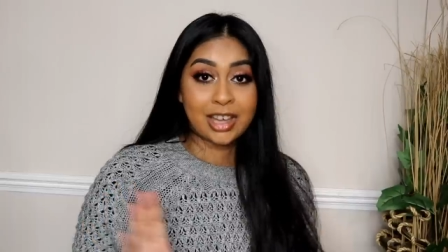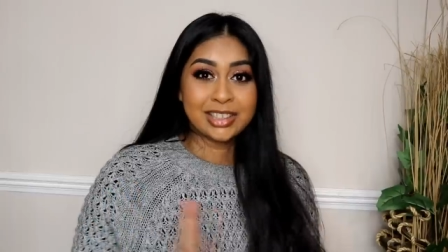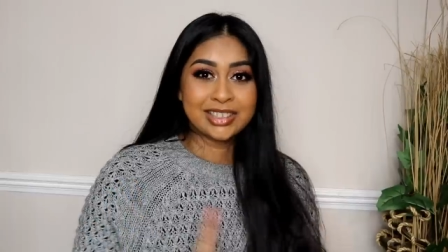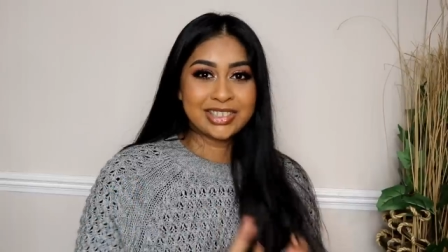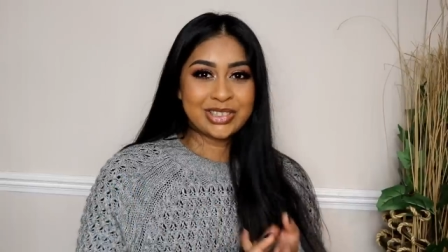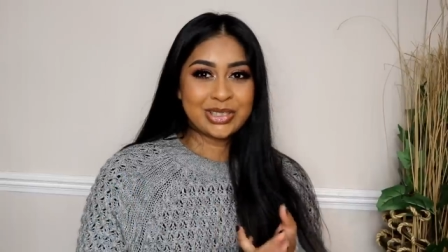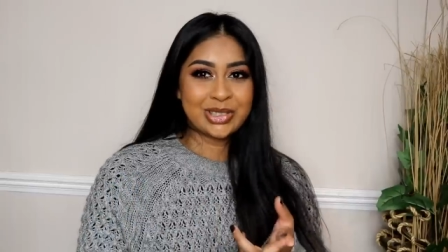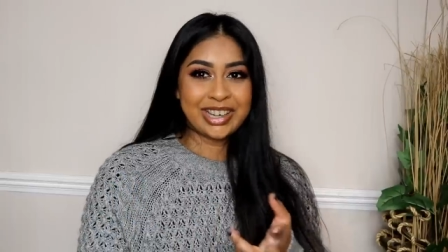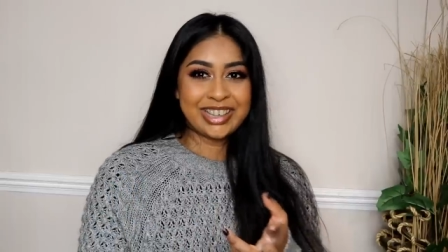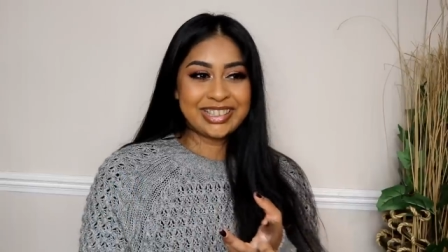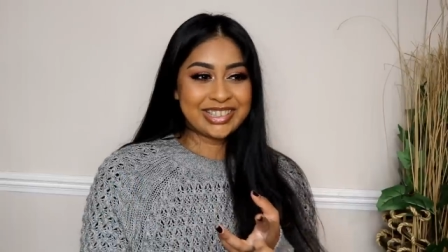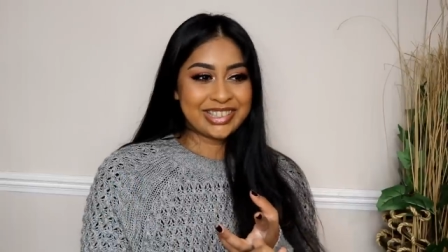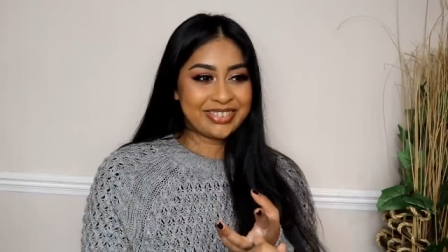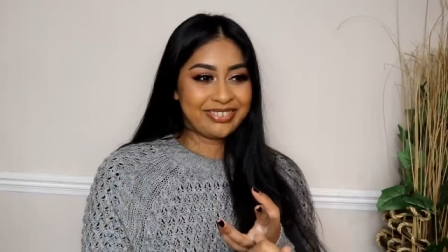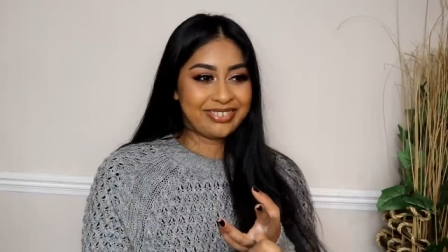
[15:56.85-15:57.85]

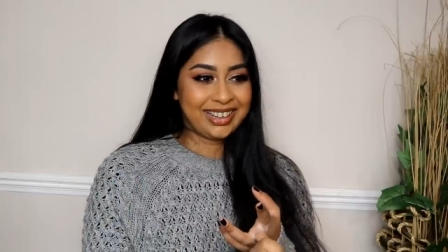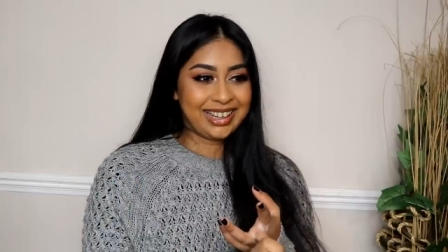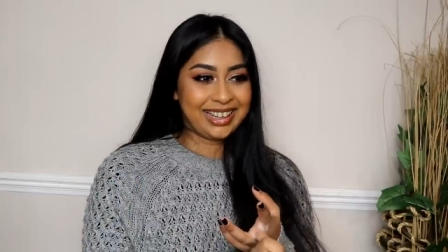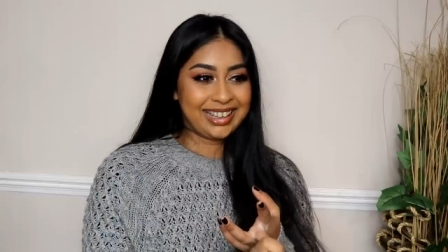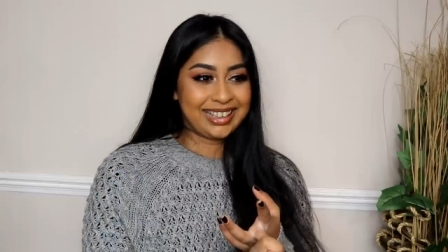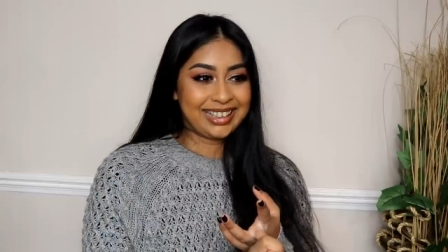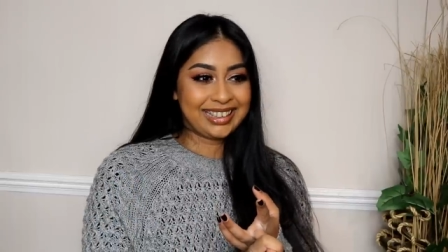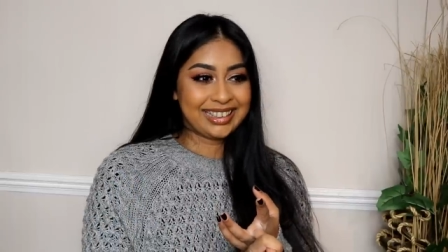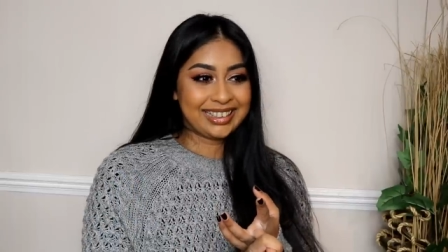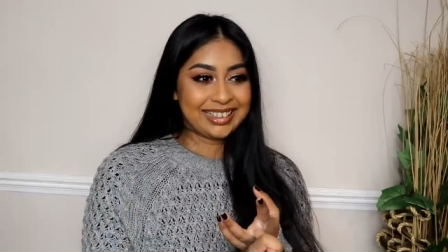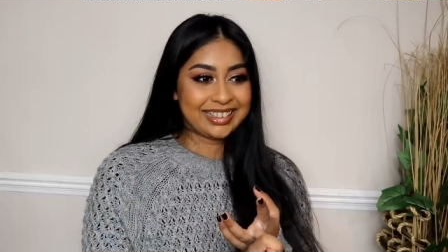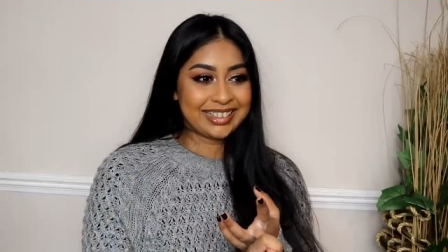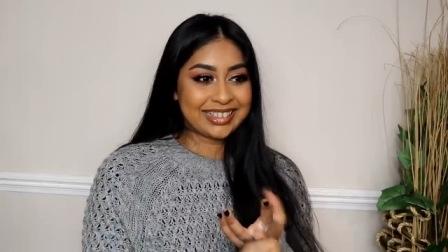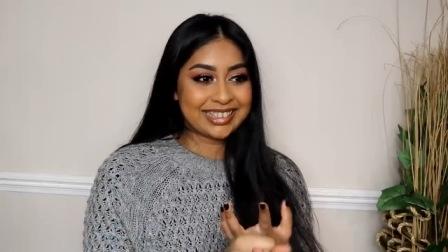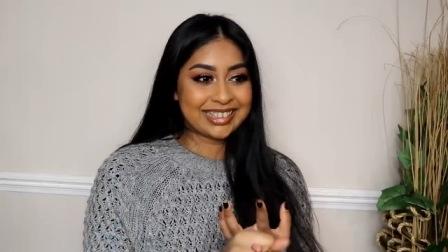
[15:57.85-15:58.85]
Stranger
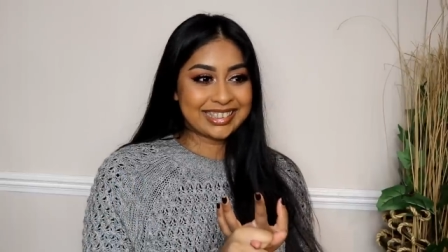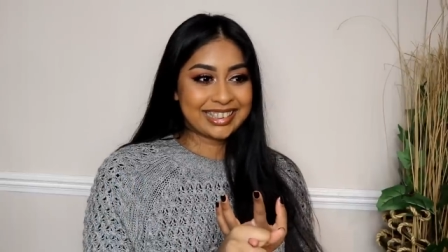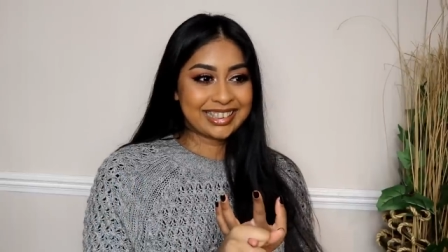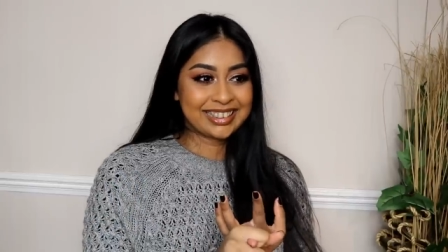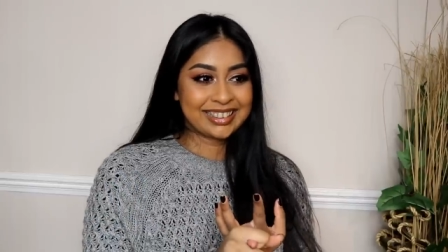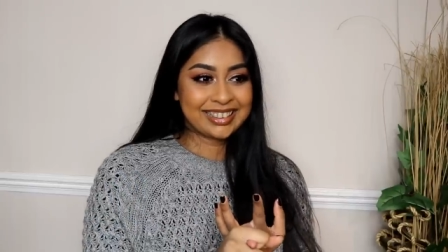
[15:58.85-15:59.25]
Things.